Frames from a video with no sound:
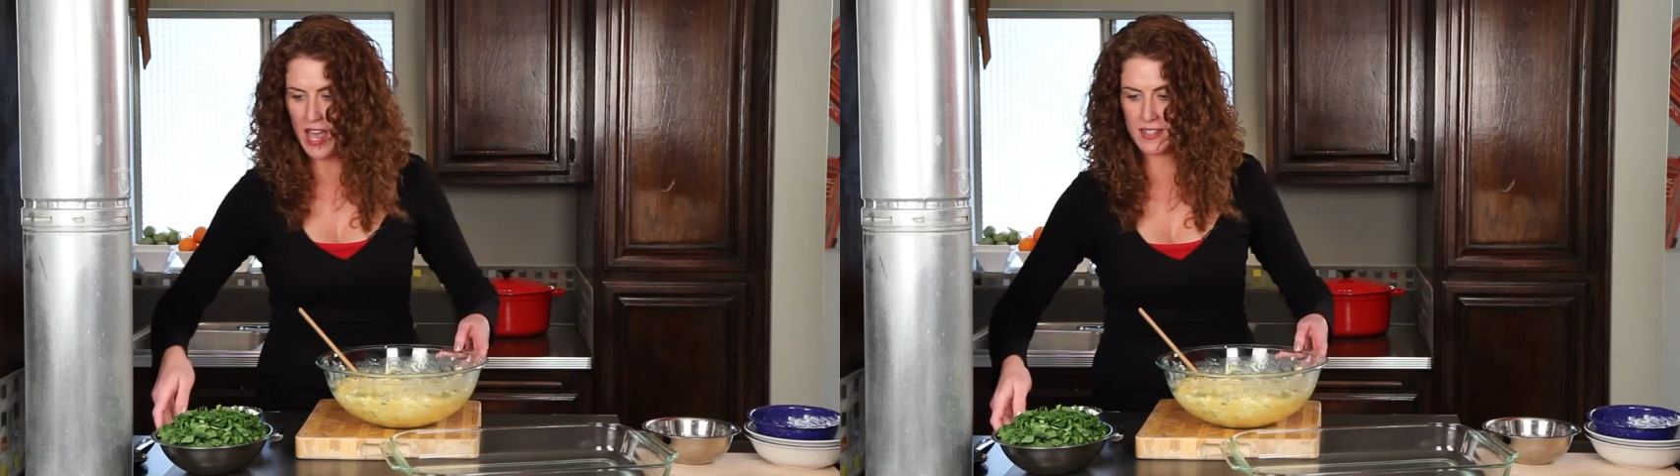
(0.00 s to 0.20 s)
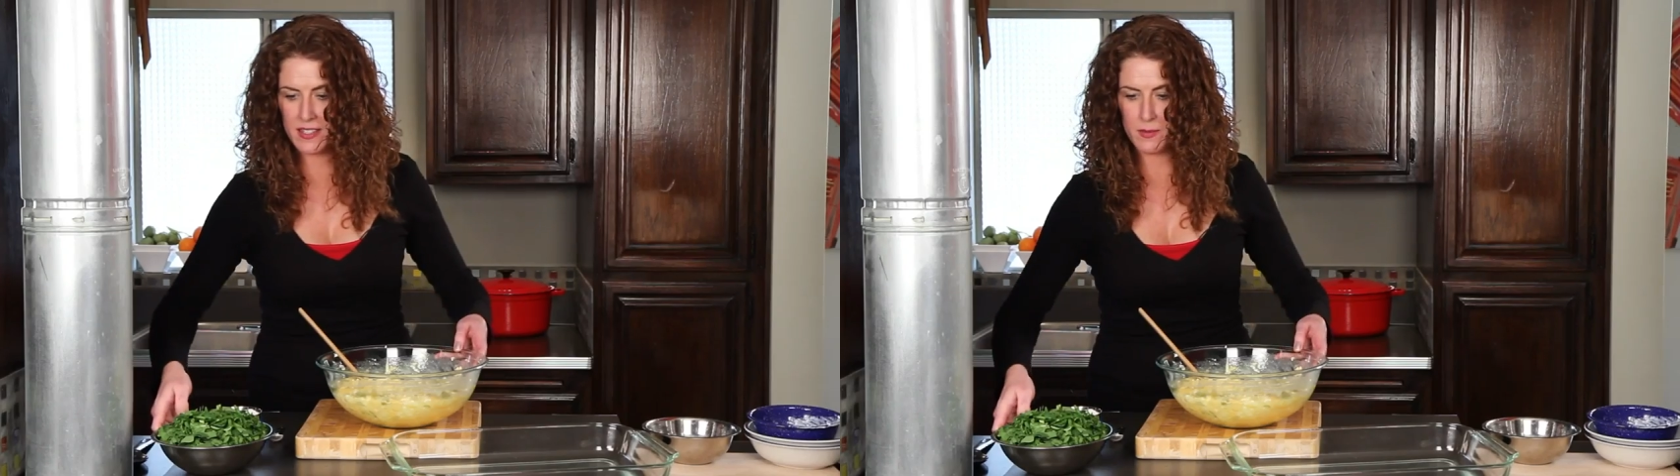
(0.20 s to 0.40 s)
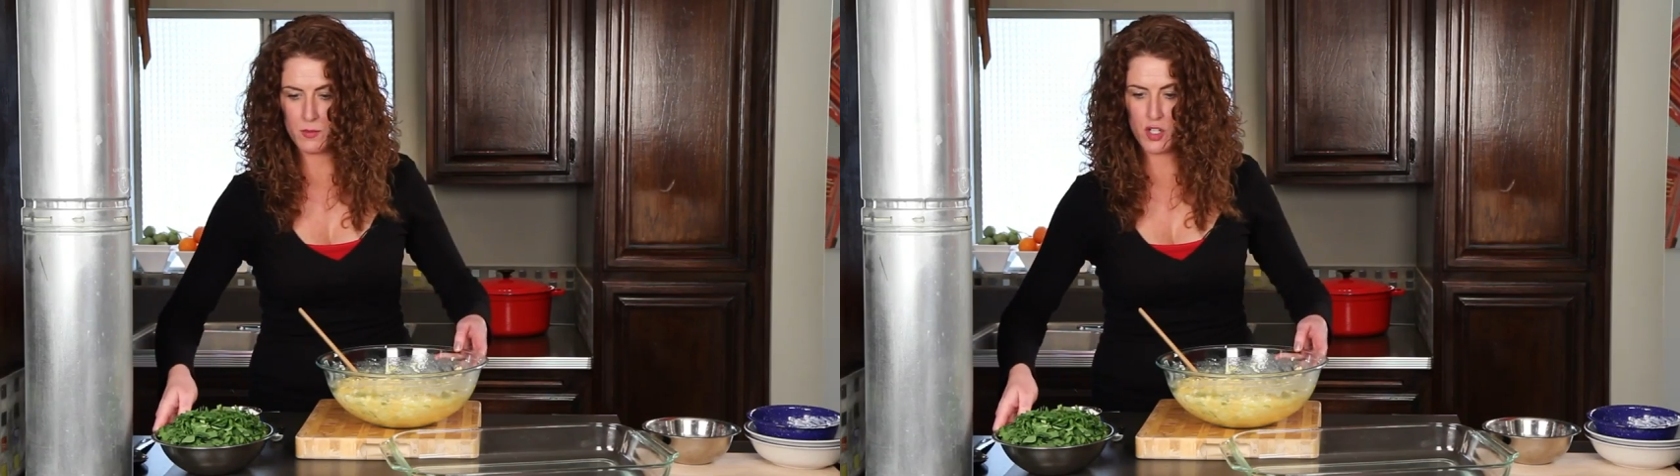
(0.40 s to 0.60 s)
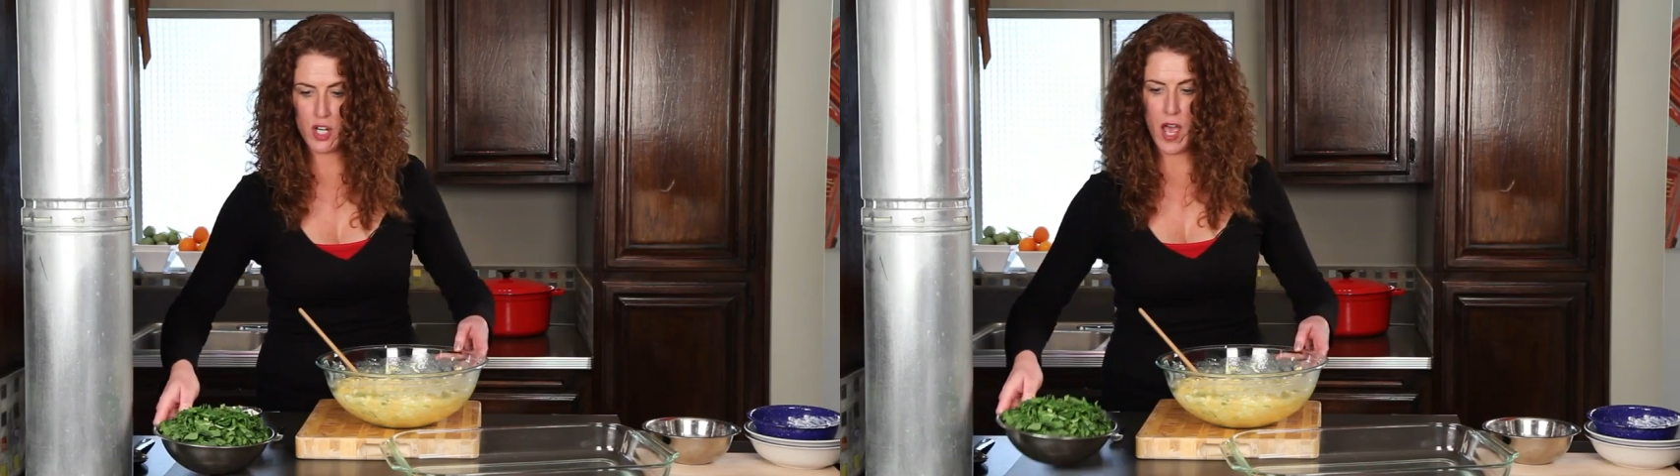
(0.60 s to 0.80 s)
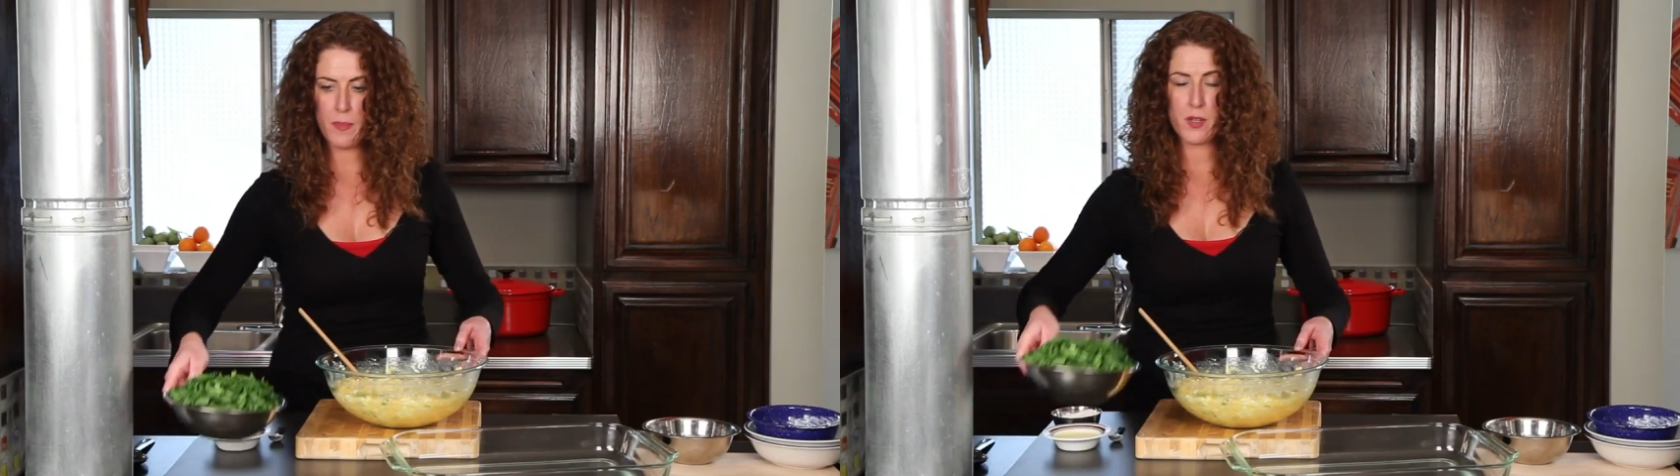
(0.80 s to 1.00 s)
add some
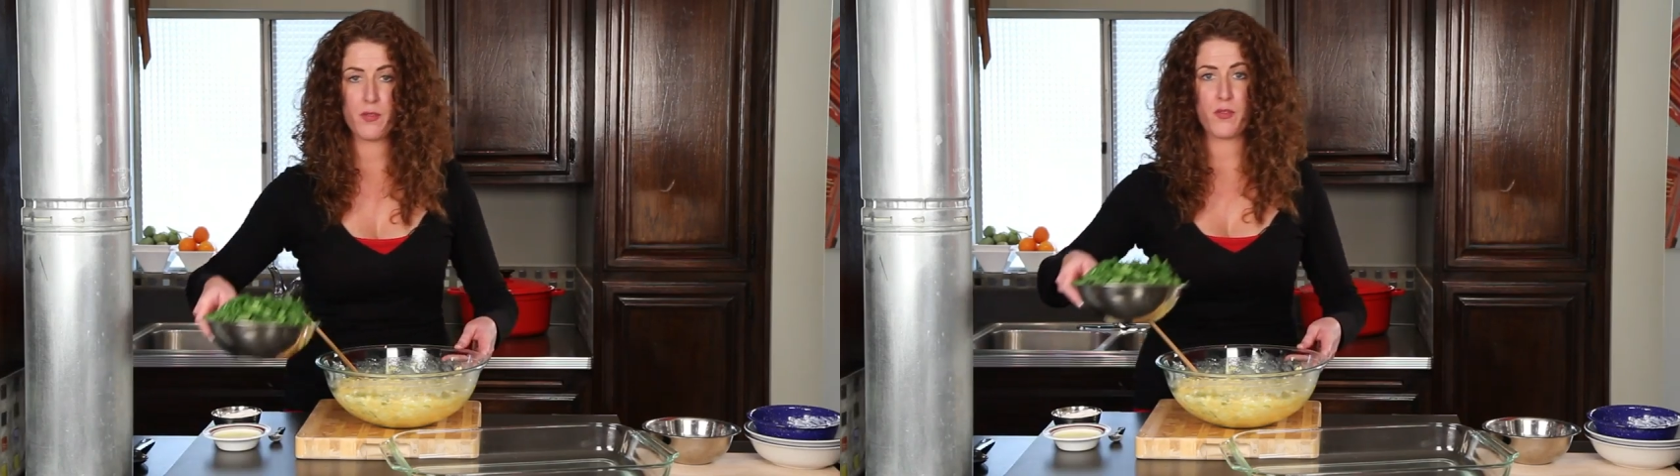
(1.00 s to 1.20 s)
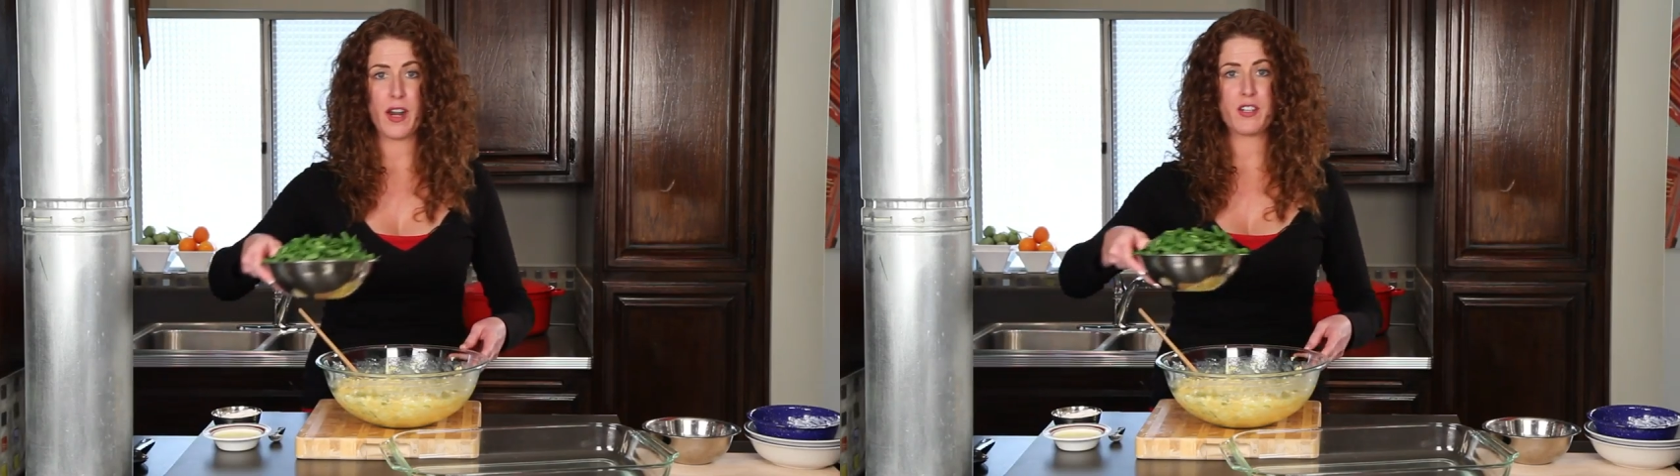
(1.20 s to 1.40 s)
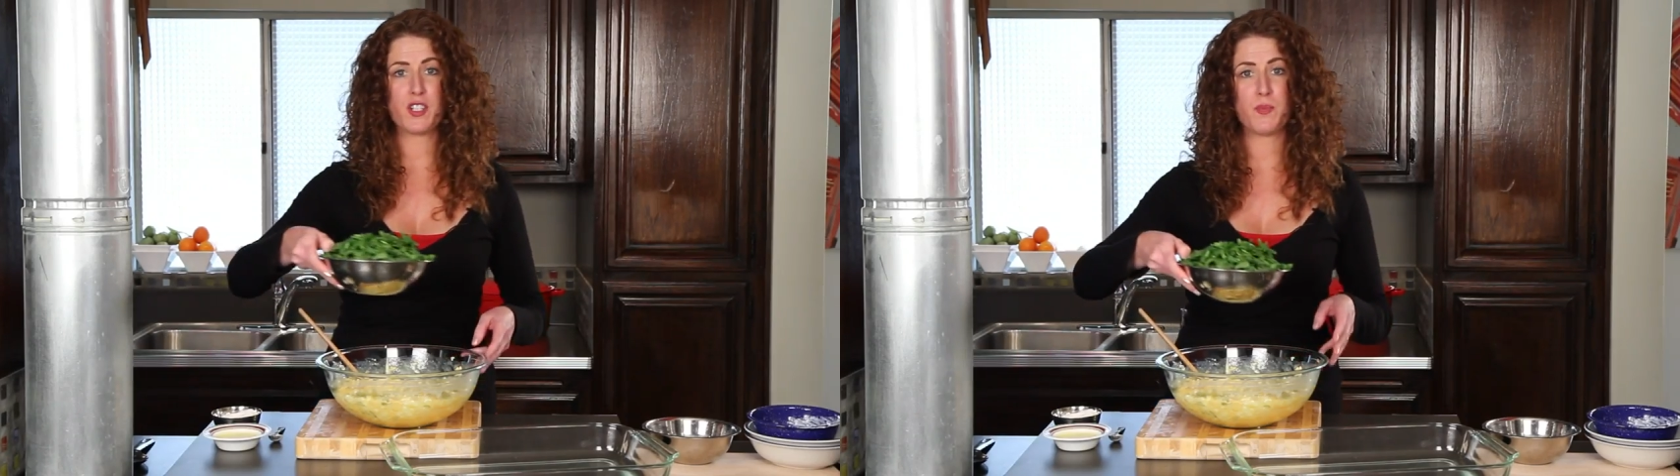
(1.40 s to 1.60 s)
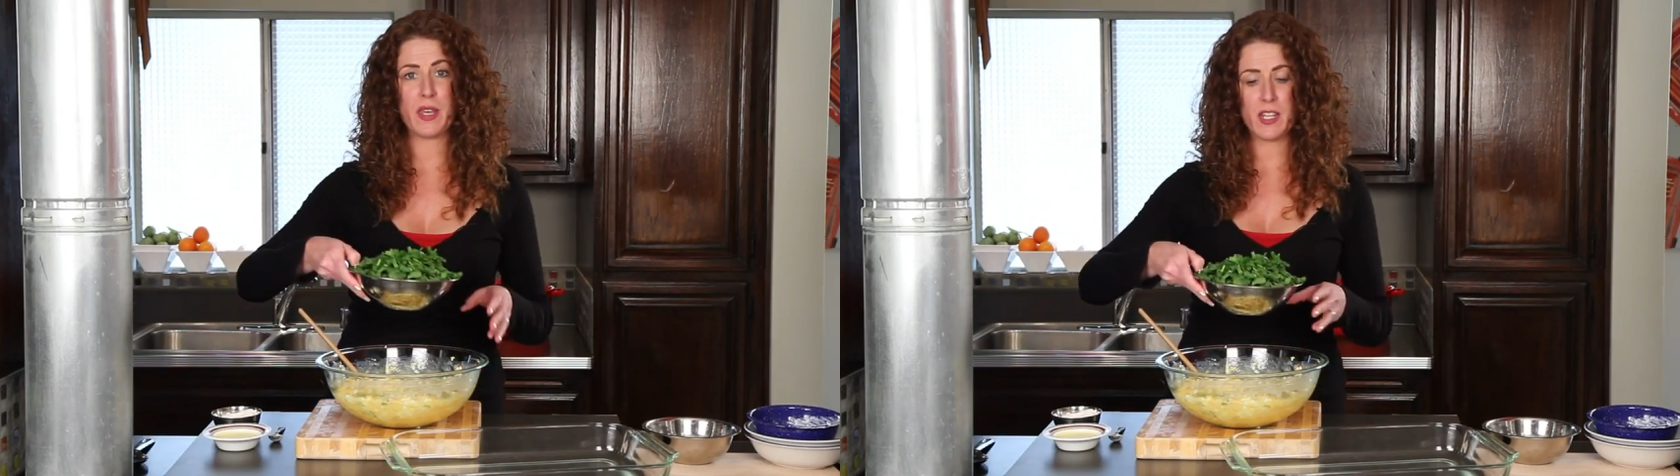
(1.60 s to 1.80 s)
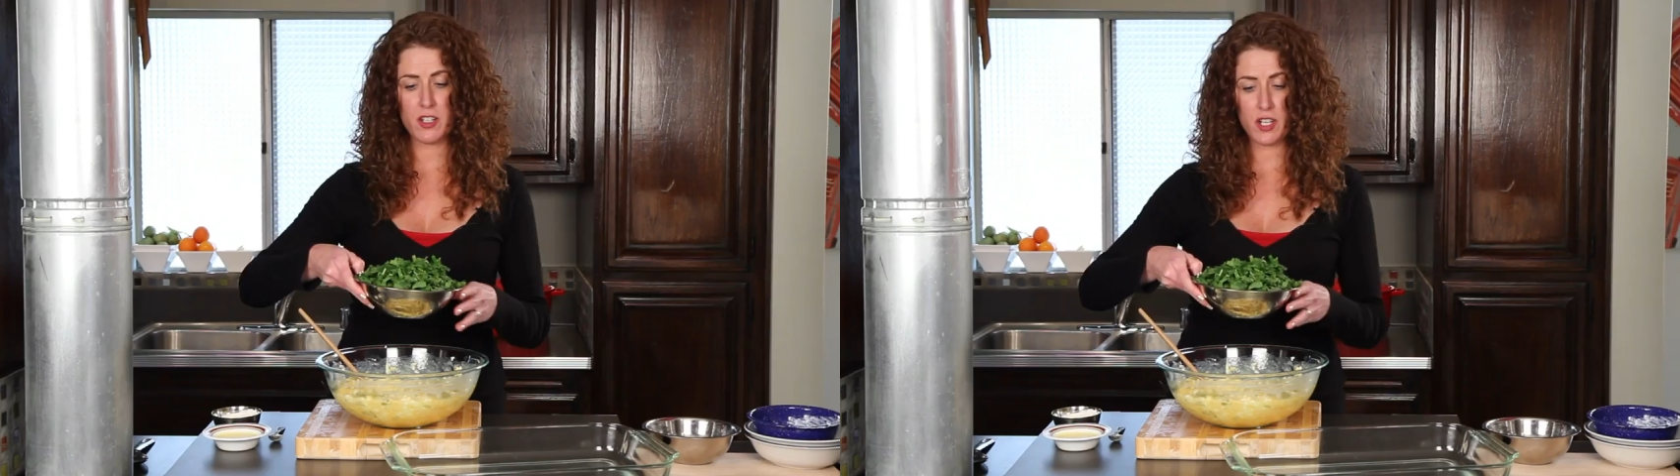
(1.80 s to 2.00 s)
chopped fresh
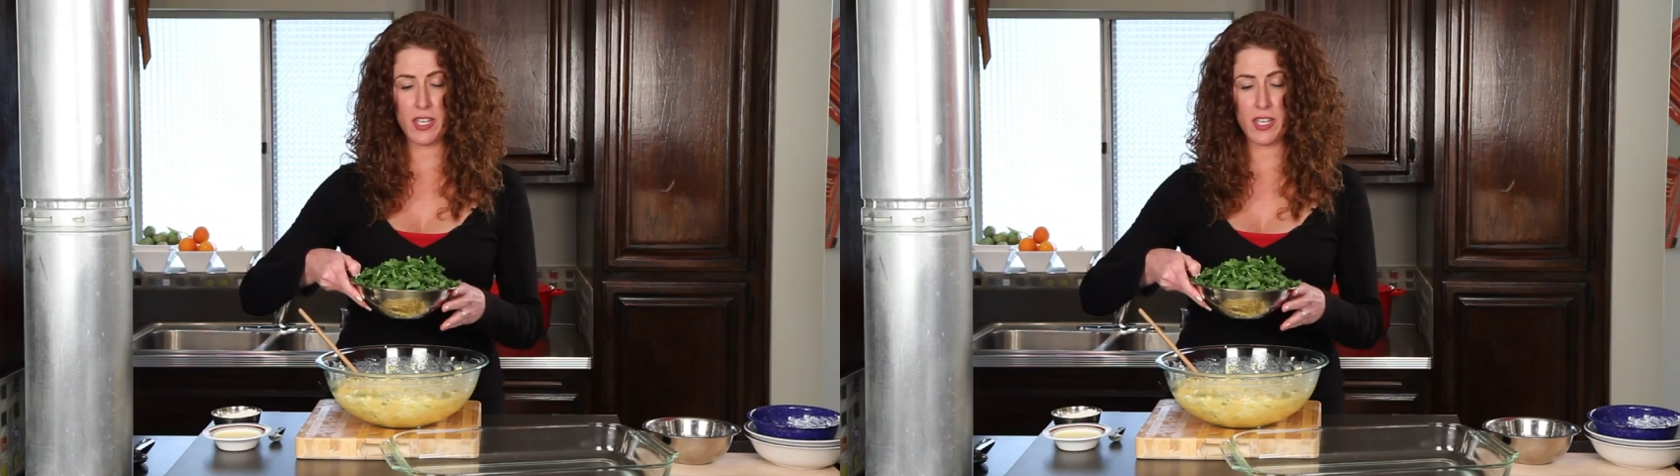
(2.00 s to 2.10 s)
spinach.